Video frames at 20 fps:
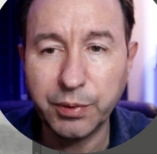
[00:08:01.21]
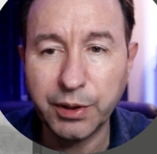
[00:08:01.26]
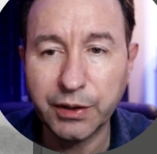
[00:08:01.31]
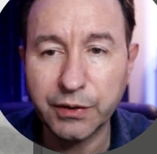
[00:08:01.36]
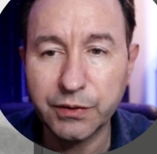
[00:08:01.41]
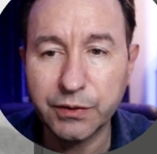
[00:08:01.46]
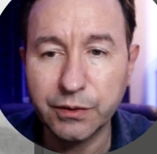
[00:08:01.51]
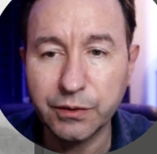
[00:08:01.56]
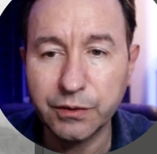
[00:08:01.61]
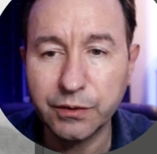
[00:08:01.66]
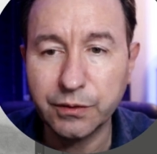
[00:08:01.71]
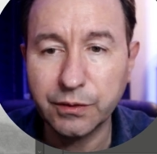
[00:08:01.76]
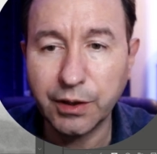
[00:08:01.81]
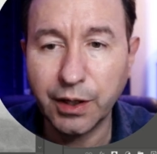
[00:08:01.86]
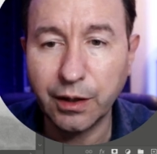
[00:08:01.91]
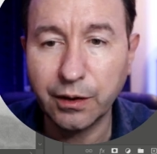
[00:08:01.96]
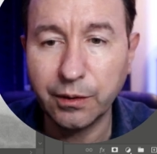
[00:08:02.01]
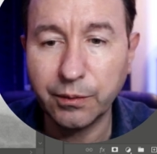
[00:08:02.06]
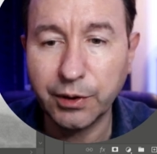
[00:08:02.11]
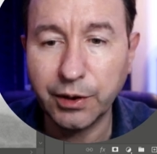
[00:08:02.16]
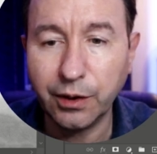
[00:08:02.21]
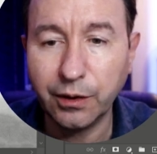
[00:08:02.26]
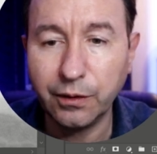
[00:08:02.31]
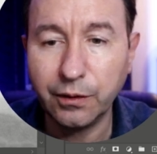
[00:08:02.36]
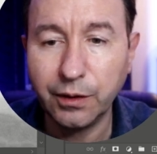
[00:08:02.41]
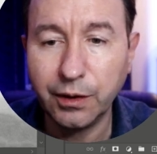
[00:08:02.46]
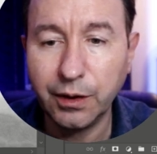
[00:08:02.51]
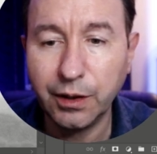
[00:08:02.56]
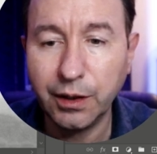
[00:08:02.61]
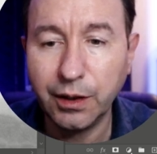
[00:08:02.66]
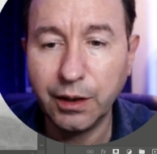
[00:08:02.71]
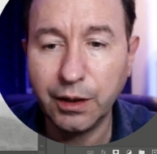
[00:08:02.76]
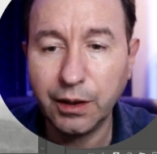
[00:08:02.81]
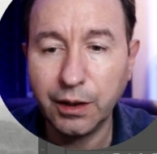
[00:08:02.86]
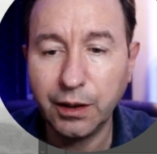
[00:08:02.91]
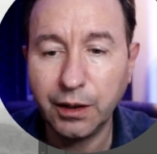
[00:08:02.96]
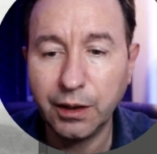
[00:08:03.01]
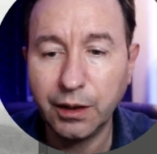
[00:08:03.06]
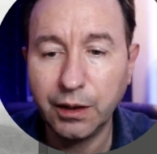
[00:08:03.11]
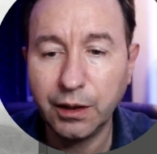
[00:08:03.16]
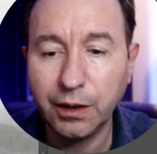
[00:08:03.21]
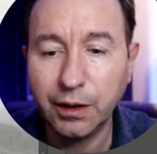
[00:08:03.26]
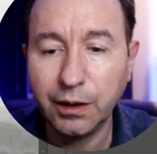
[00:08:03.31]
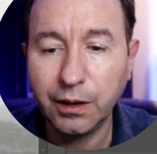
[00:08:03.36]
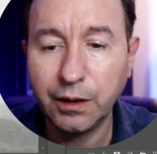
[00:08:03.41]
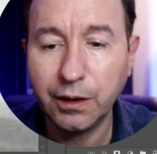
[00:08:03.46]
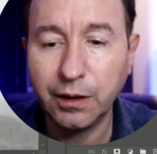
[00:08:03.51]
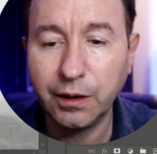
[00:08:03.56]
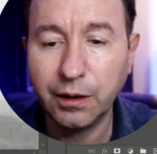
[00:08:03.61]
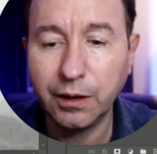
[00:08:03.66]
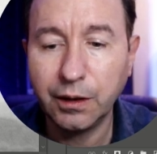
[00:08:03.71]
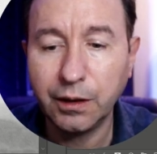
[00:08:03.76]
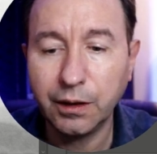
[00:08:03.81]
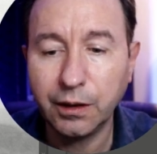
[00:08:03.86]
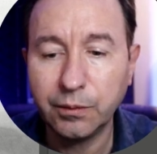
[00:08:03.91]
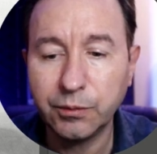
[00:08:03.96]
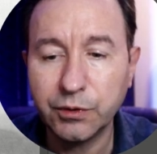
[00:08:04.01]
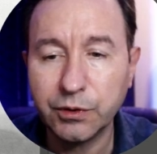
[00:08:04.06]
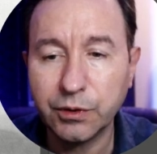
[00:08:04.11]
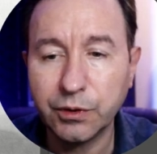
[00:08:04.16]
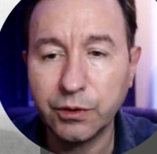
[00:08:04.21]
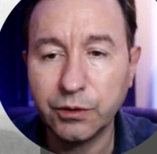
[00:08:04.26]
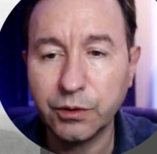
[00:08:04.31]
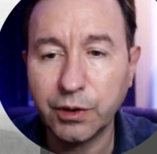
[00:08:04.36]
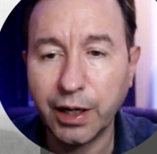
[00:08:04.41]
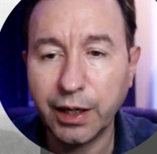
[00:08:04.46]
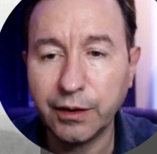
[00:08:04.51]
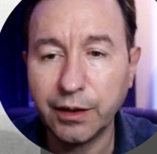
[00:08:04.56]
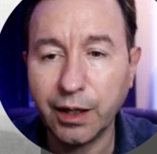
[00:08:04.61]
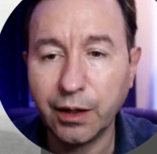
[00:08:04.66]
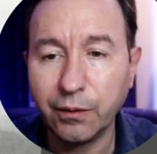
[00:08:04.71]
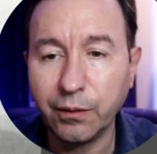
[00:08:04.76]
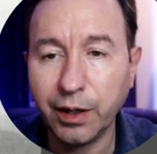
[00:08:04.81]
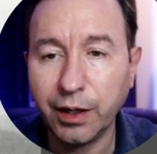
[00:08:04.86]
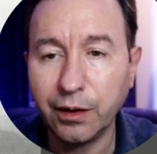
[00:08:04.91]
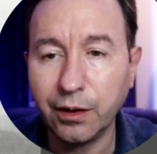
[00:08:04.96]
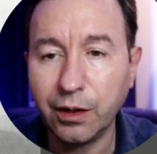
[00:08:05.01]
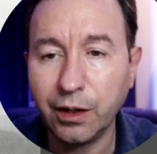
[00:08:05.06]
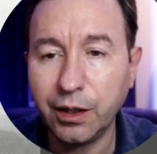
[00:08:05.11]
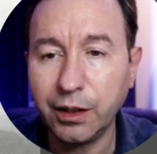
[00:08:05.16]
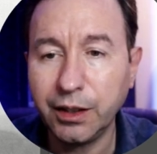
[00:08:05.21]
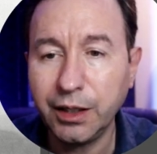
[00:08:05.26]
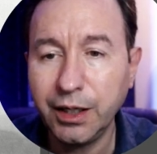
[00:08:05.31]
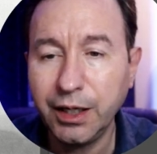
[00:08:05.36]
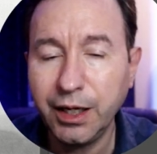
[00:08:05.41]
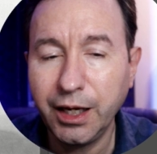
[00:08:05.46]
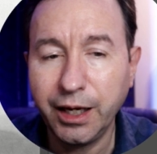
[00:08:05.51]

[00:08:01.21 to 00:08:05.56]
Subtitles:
pixels. Yeah, there we go. I'm just going to drag that right along.